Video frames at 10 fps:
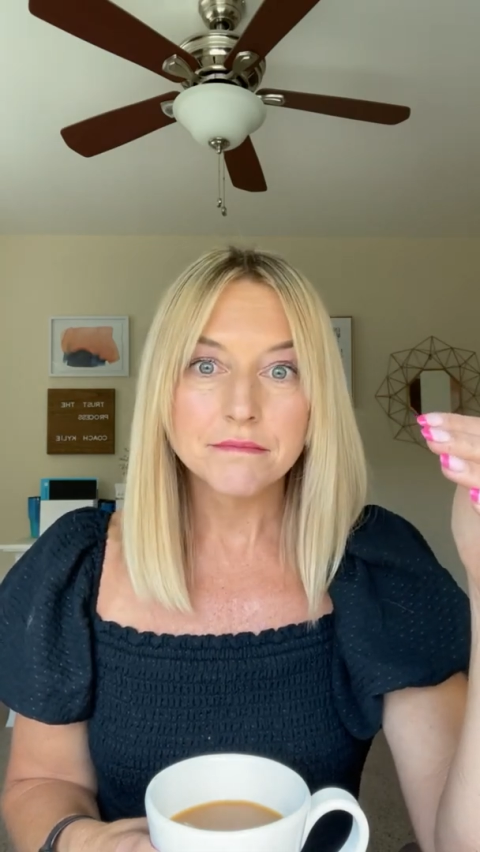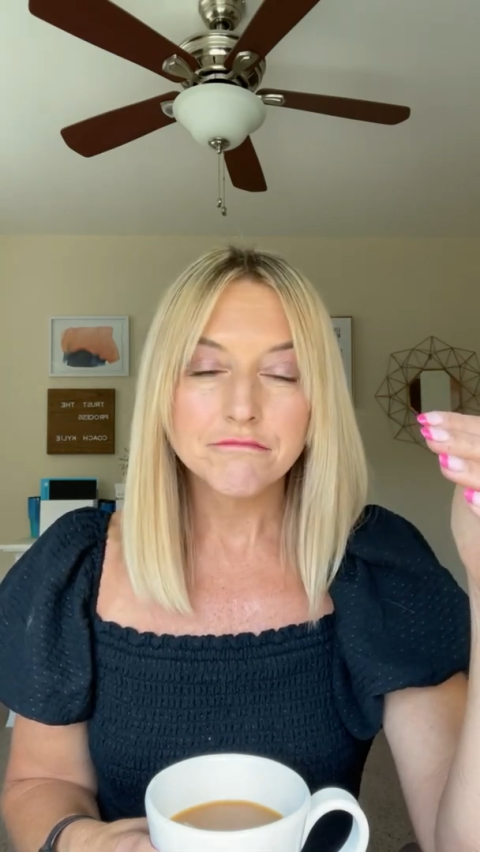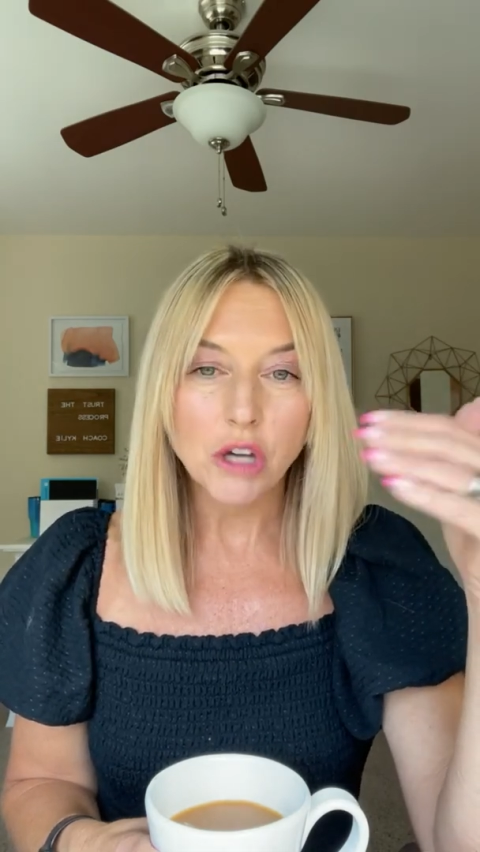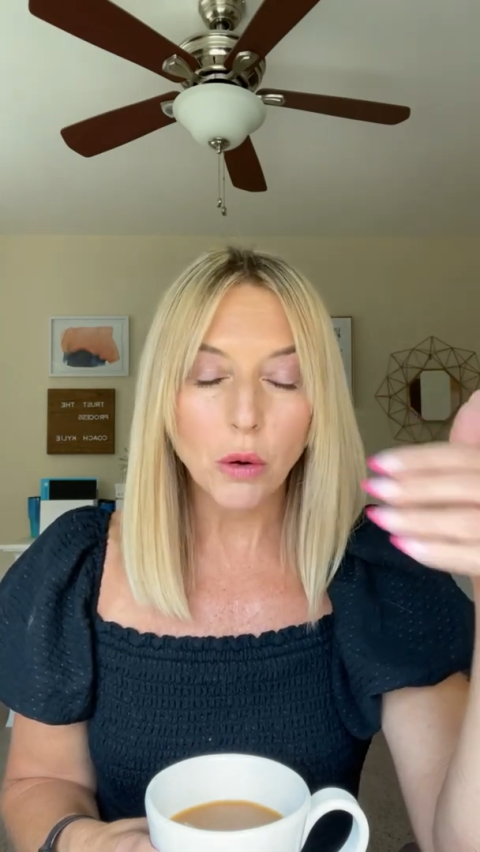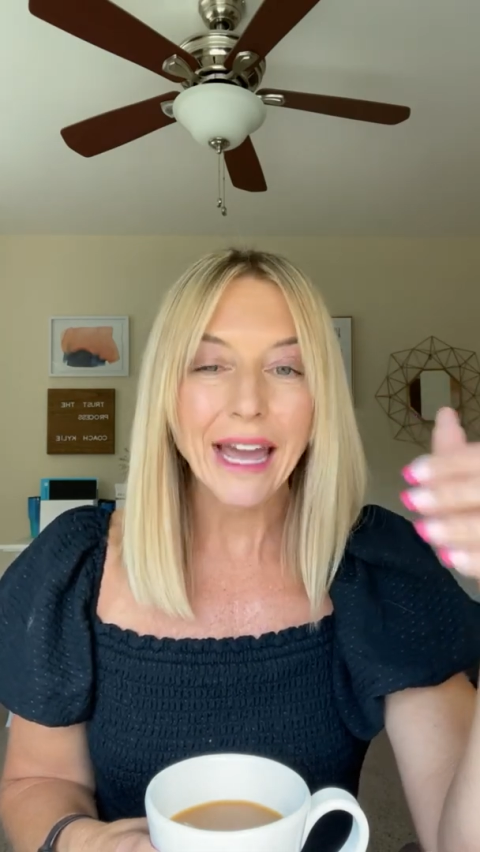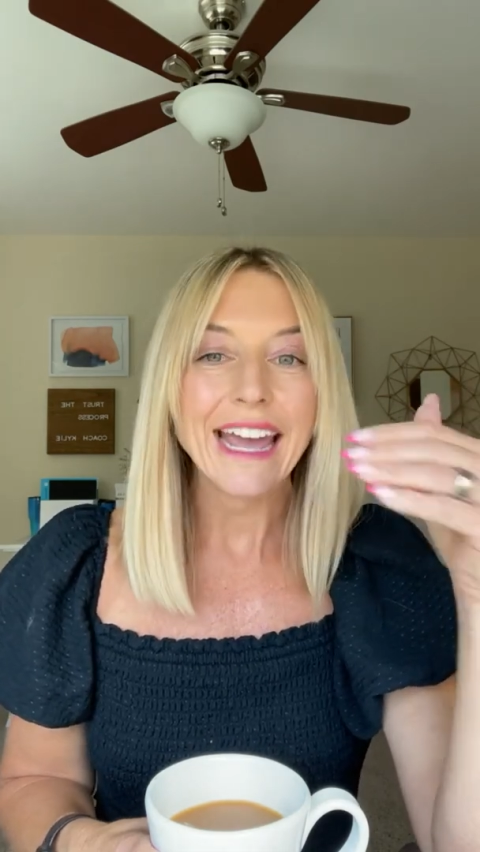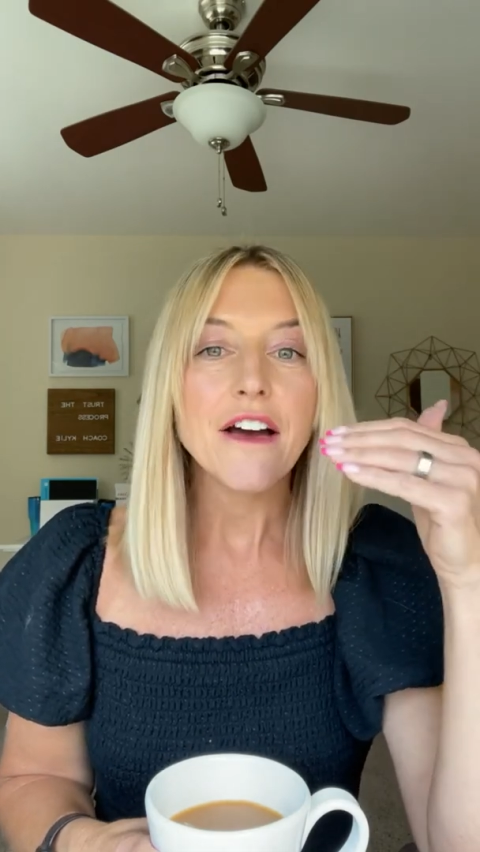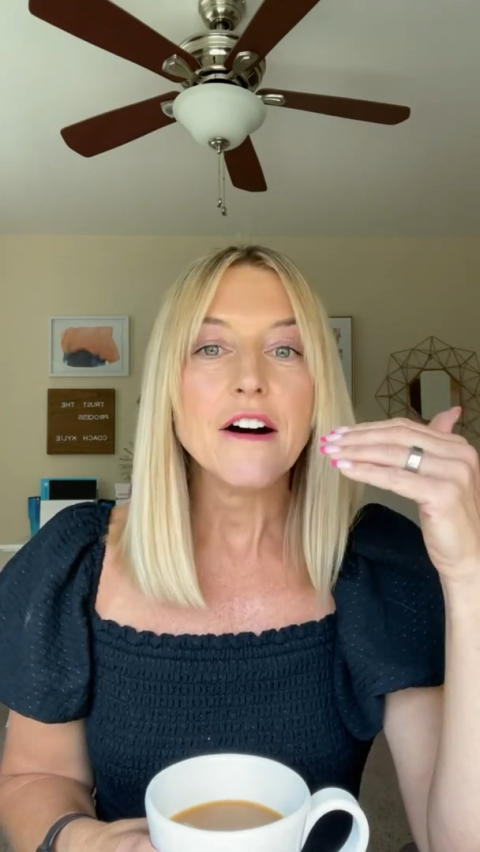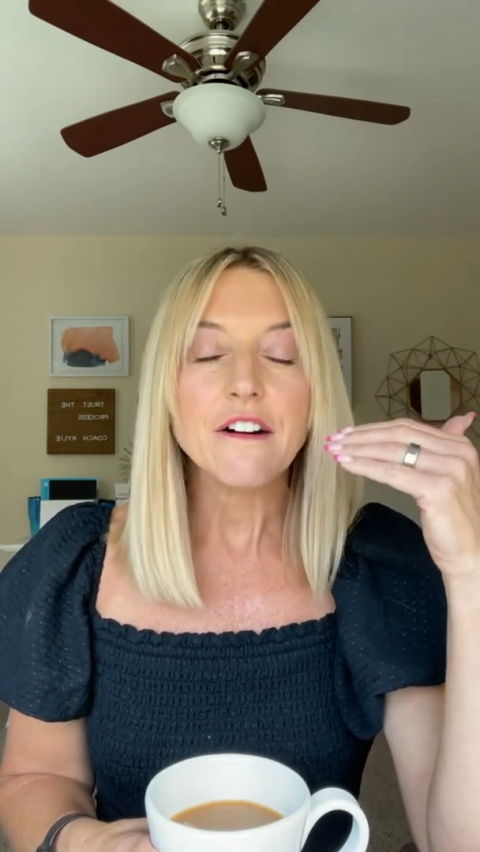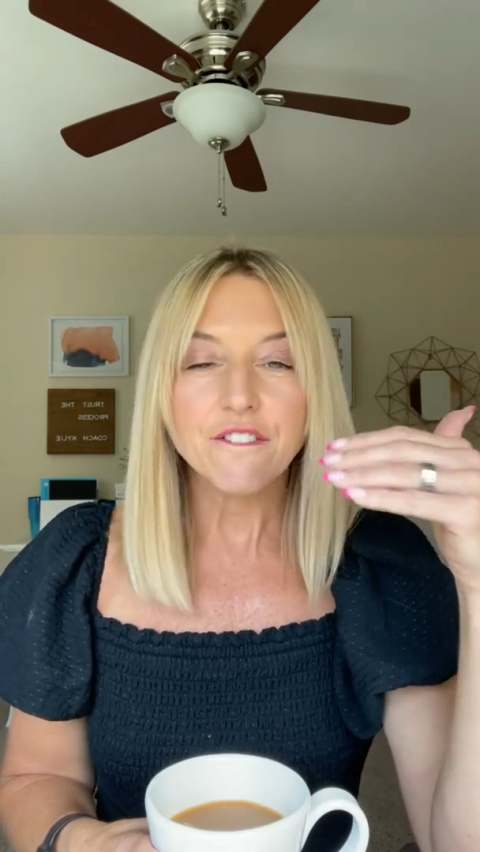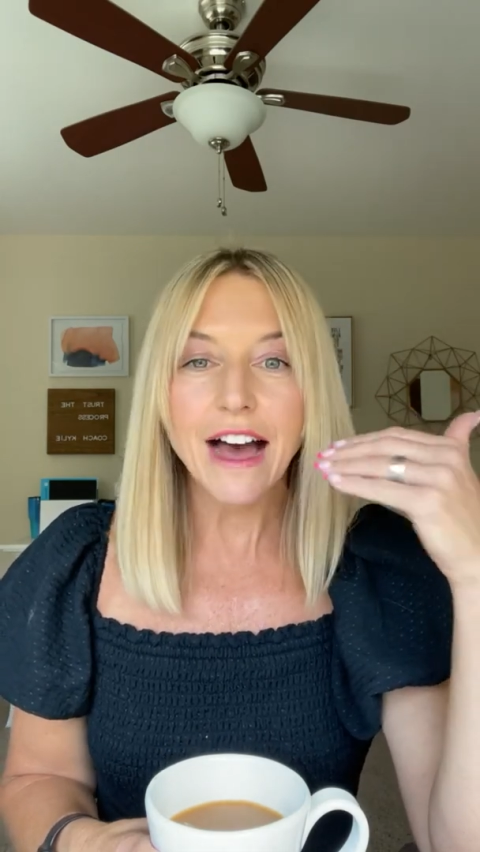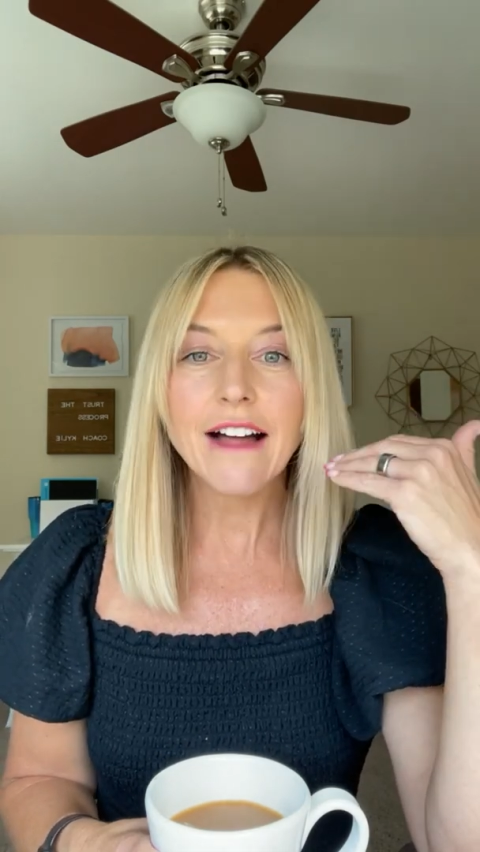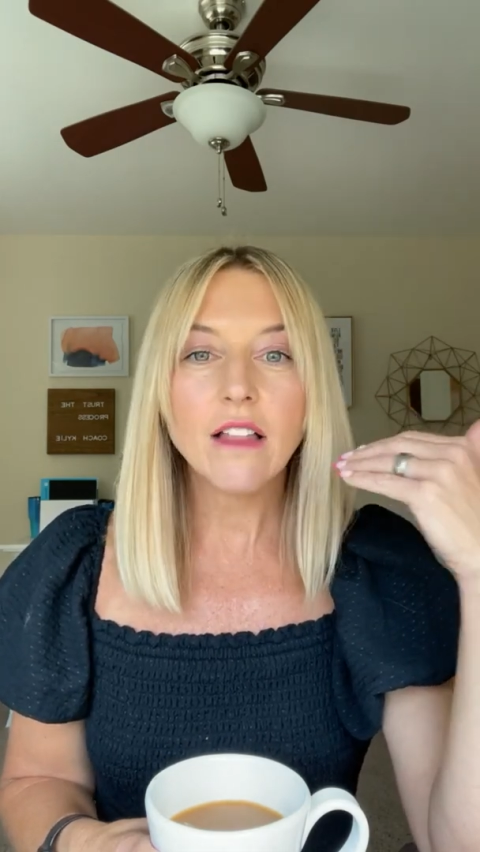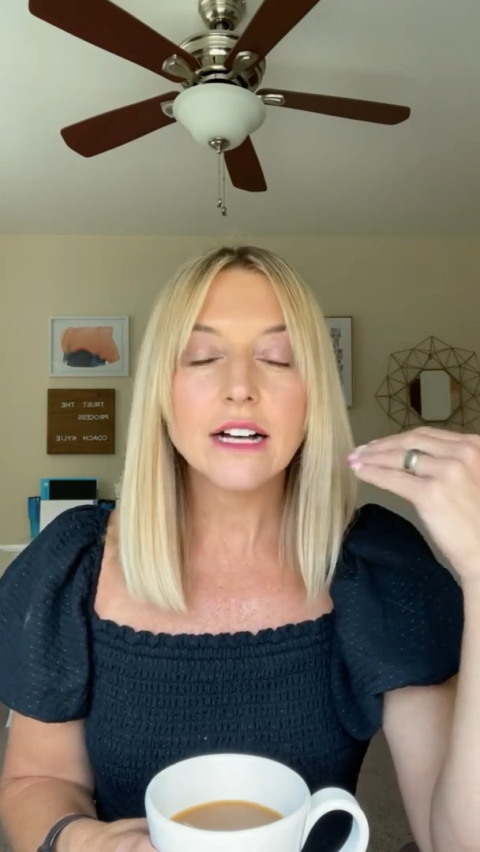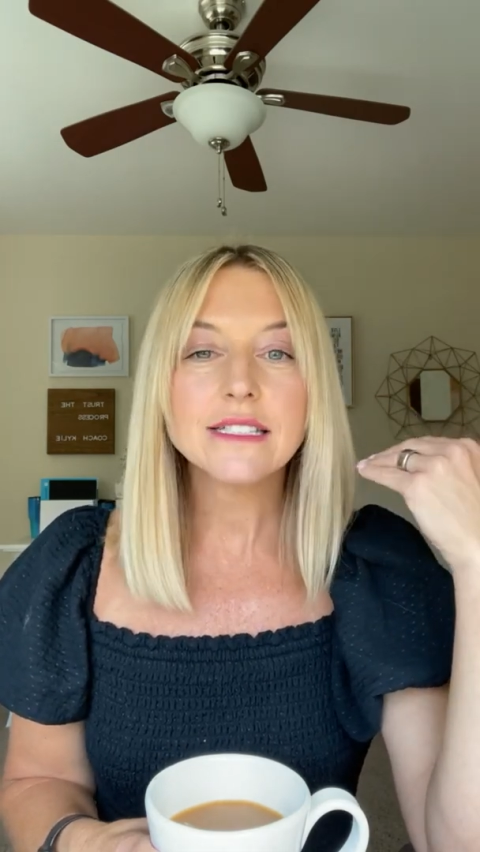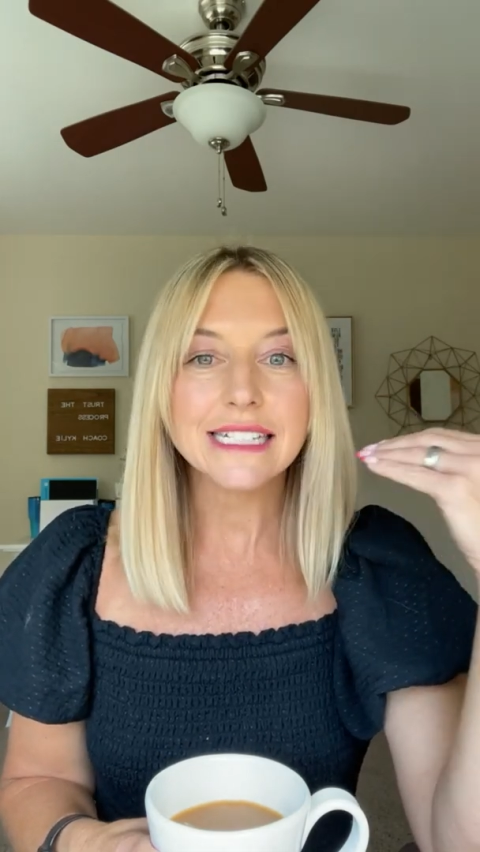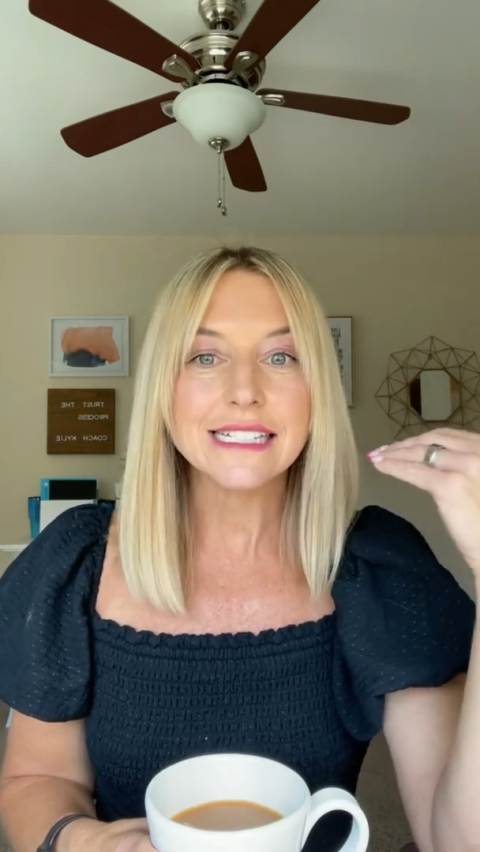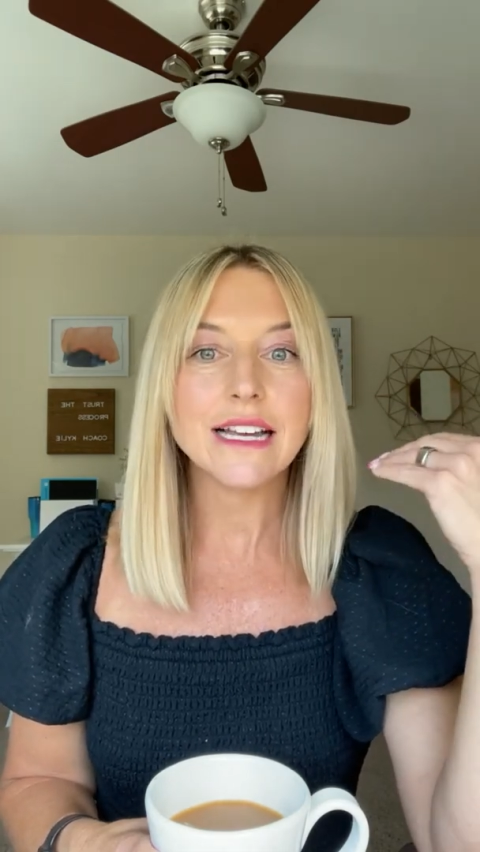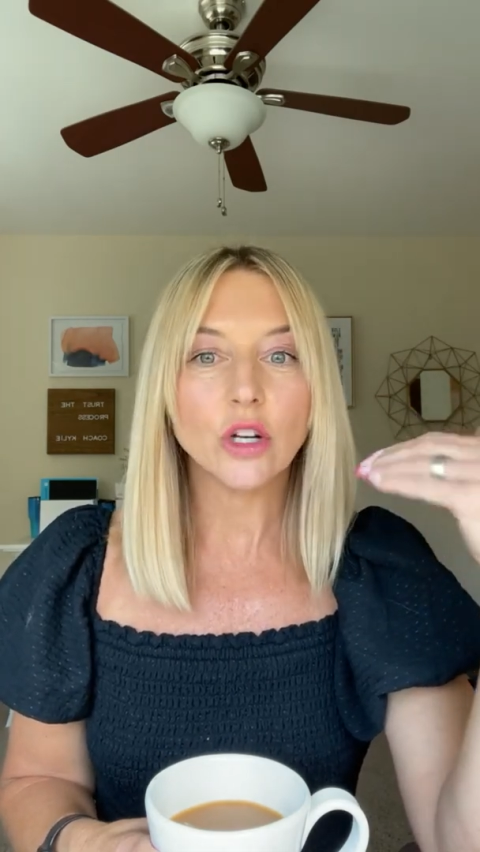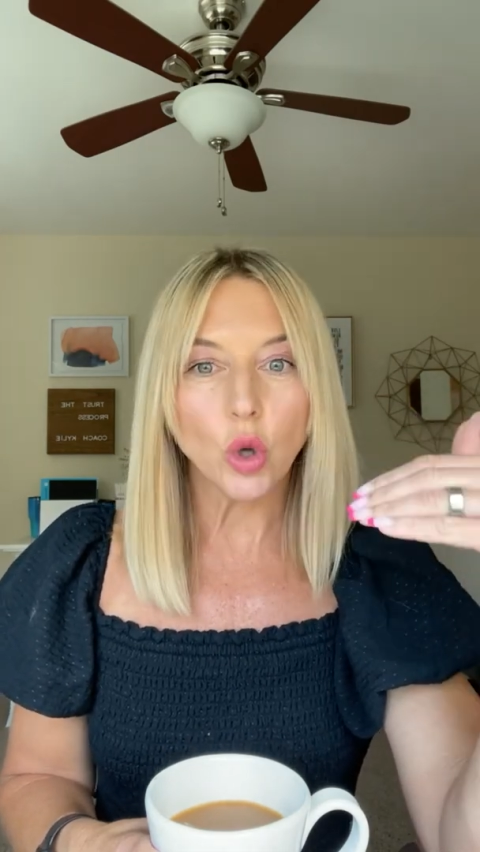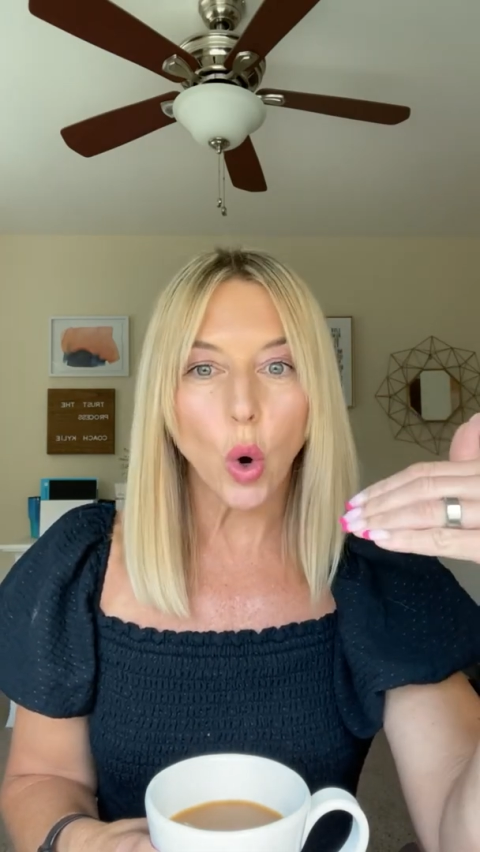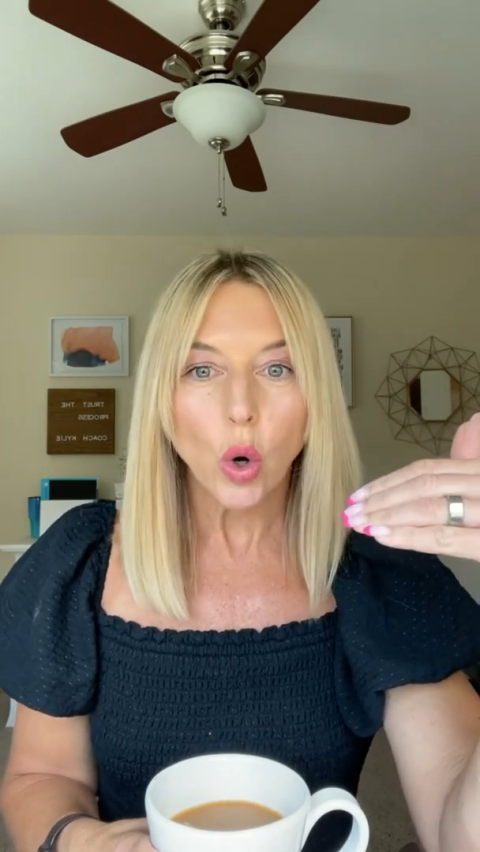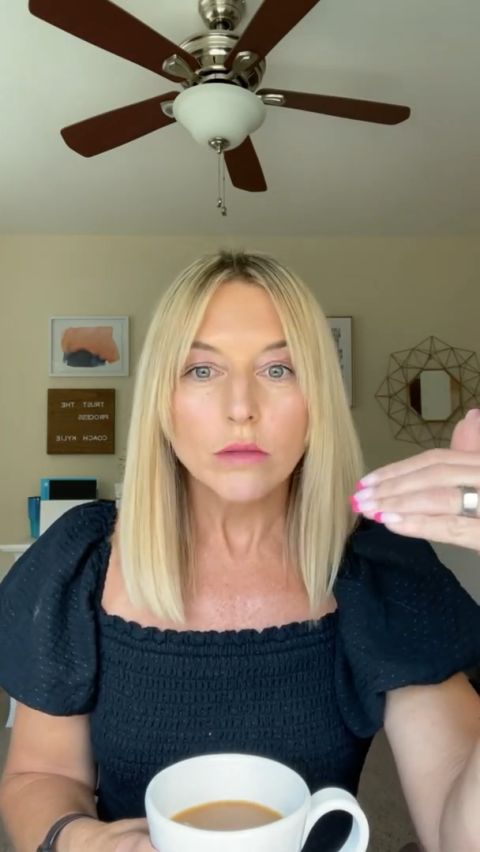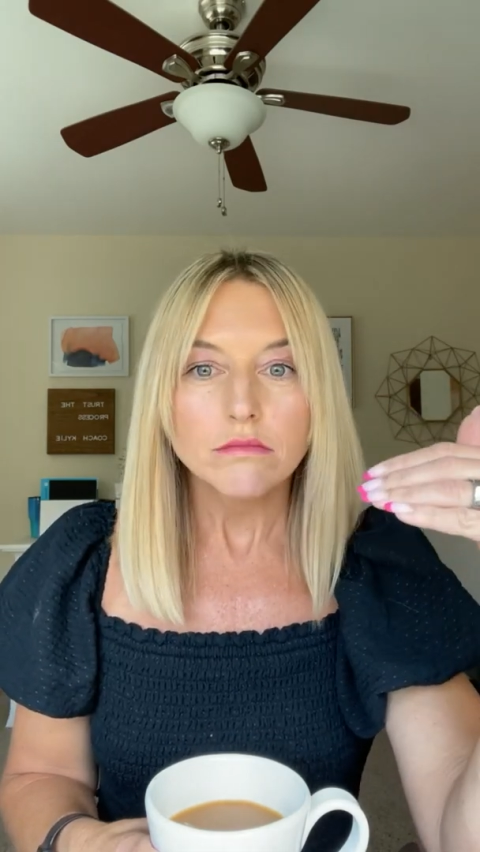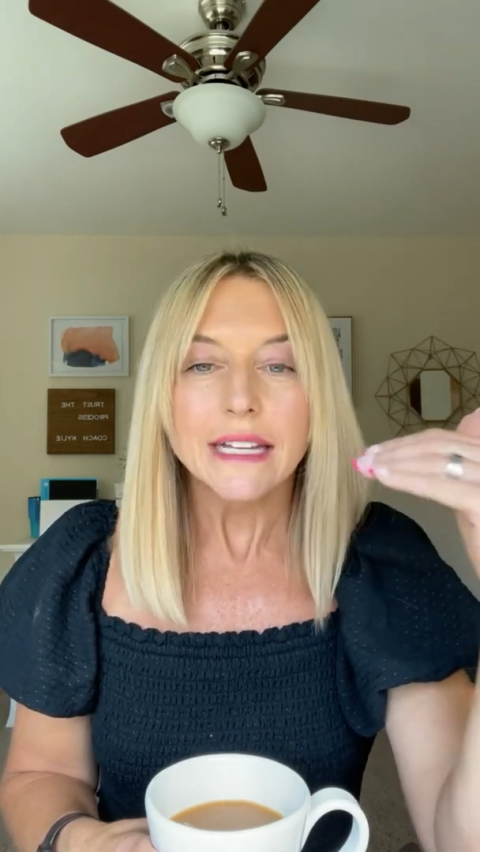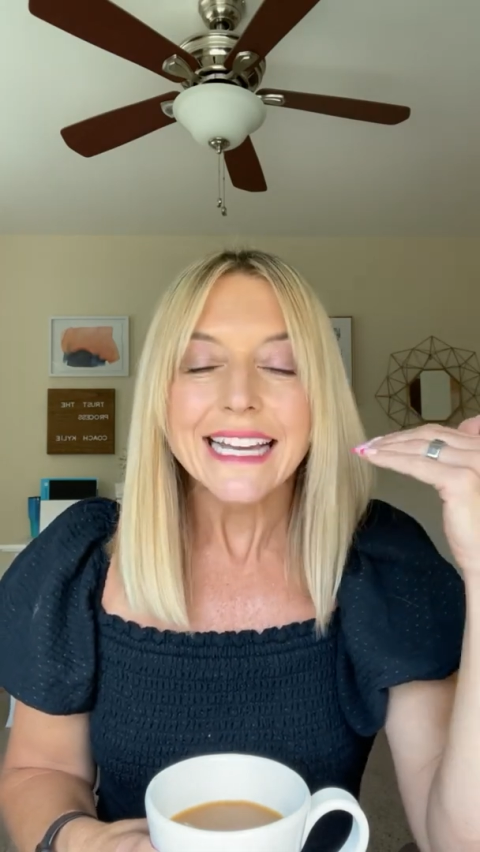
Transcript: Okay, fat loss is a goal.